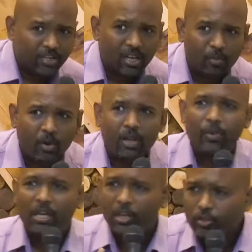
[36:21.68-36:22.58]
physical body,
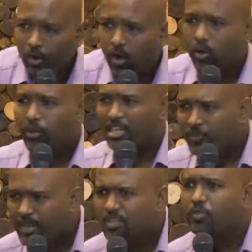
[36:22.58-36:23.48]
we need to
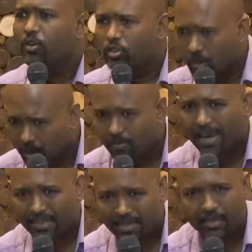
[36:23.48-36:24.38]
always be spiritual
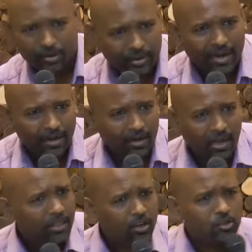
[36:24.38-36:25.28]
minded. You get it?
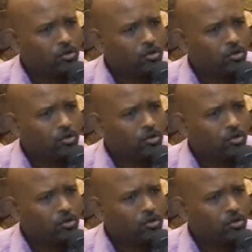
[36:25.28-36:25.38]
There